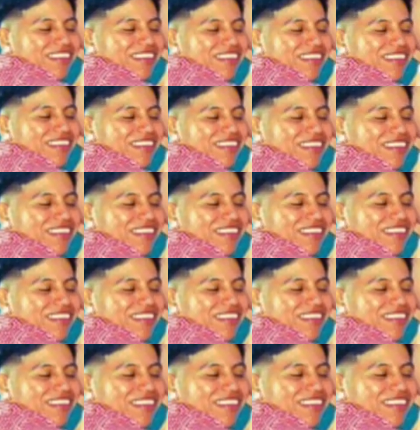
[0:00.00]

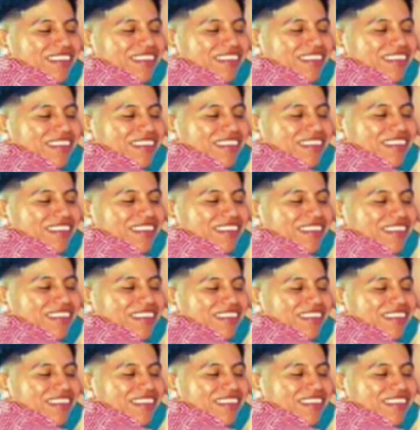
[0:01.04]

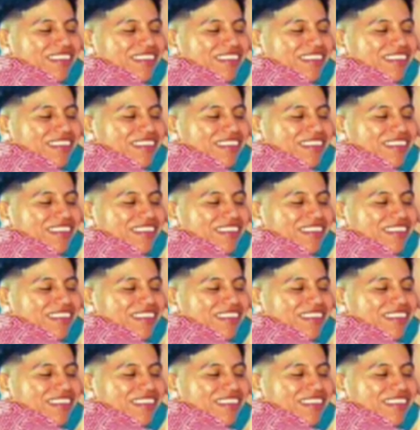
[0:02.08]
[no speech]